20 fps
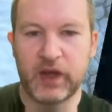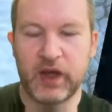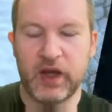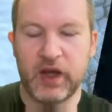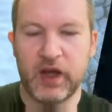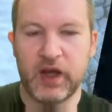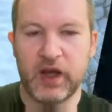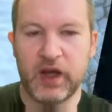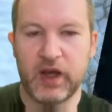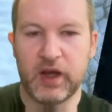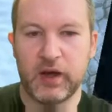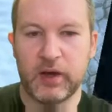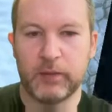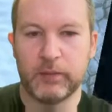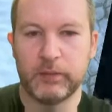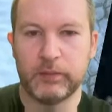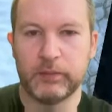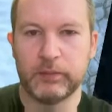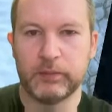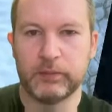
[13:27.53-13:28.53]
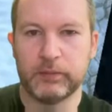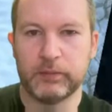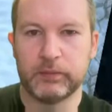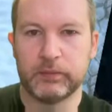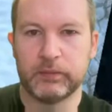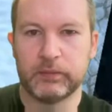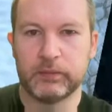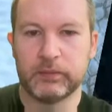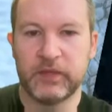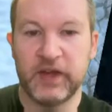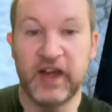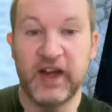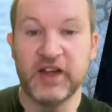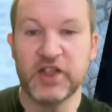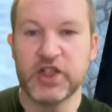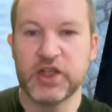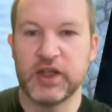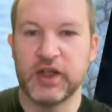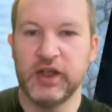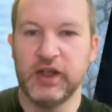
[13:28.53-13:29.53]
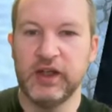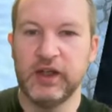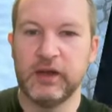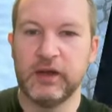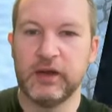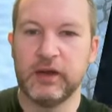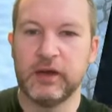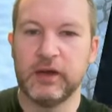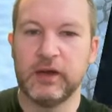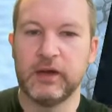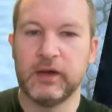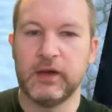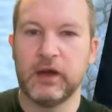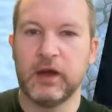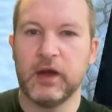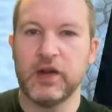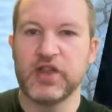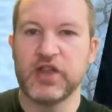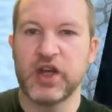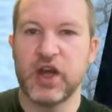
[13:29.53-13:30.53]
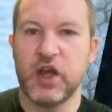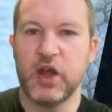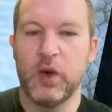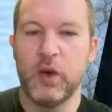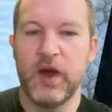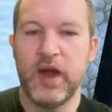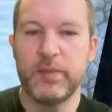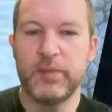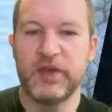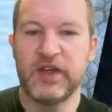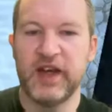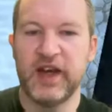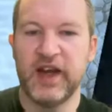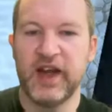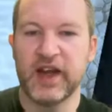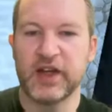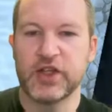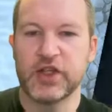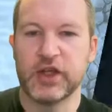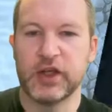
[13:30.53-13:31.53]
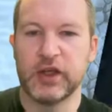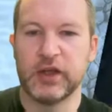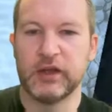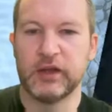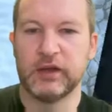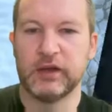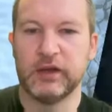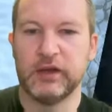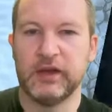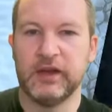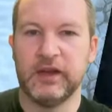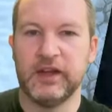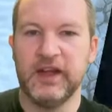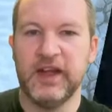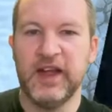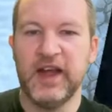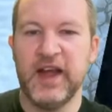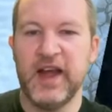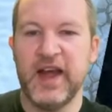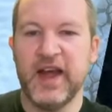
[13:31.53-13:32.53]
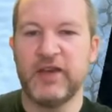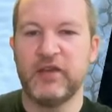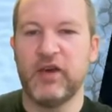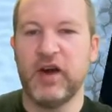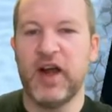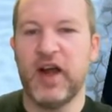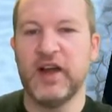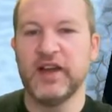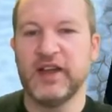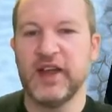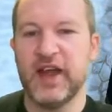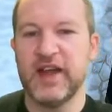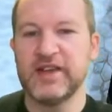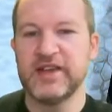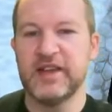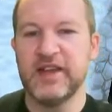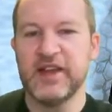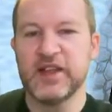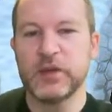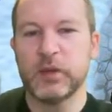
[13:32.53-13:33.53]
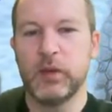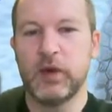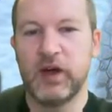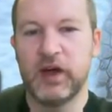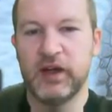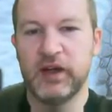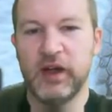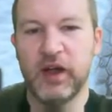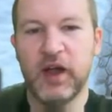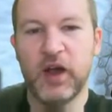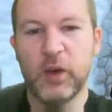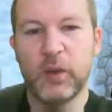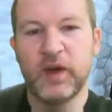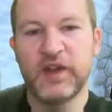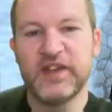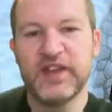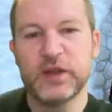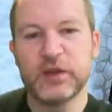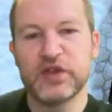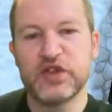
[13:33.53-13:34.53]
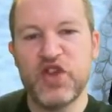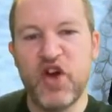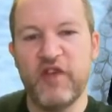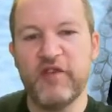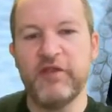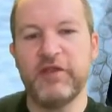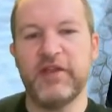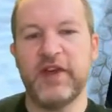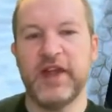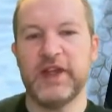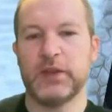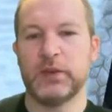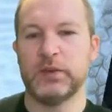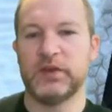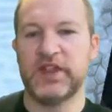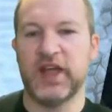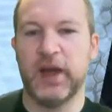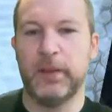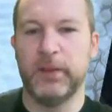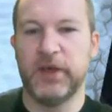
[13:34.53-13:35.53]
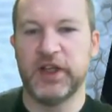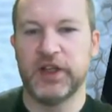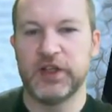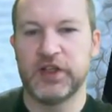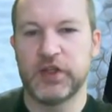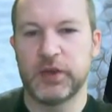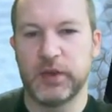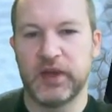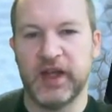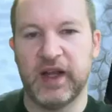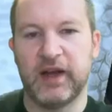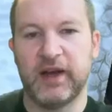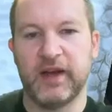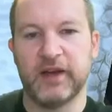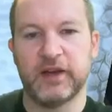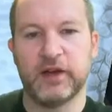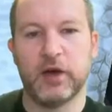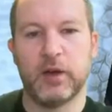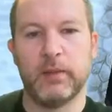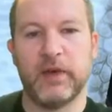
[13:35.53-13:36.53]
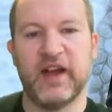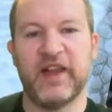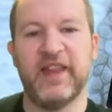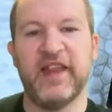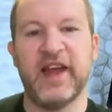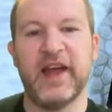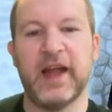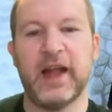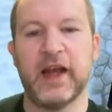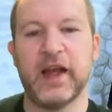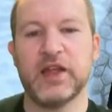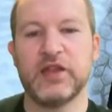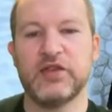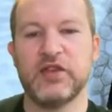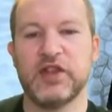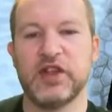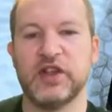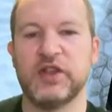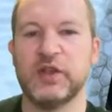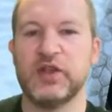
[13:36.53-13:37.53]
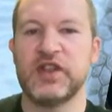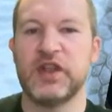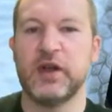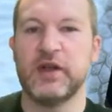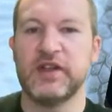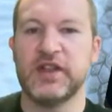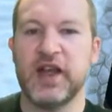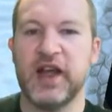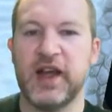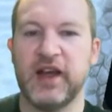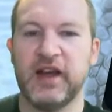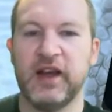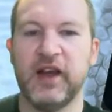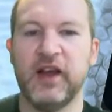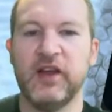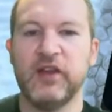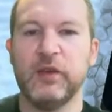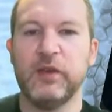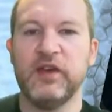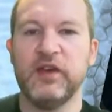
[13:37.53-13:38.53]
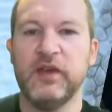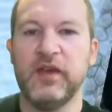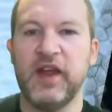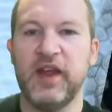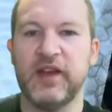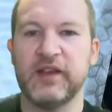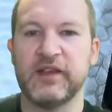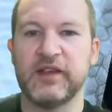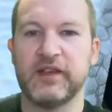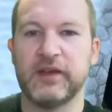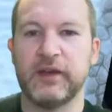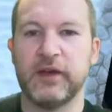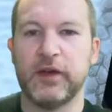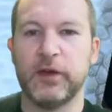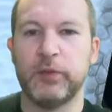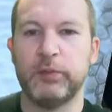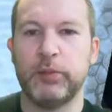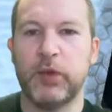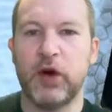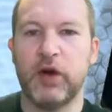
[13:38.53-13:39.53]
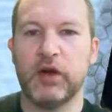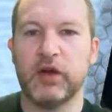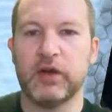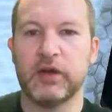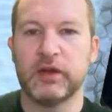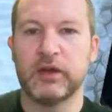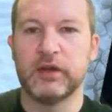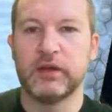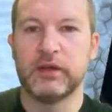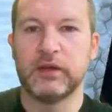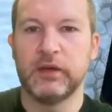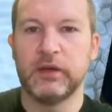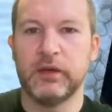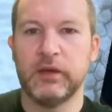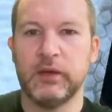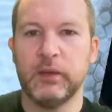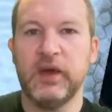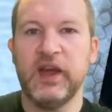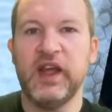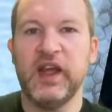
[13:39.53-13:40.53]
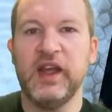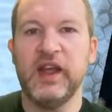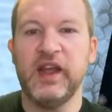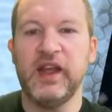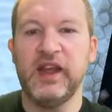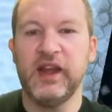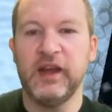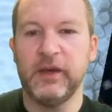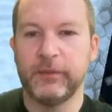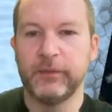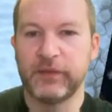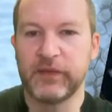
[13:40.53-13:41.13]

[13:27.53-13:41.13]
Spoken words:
Actually, I'll show you a weapon in action. Yeah, right, okay. So this one, when it deals non-fatal damage to an ally in combat, that ally is returned to its owner's hand. So we can do this. Bonk. Whee!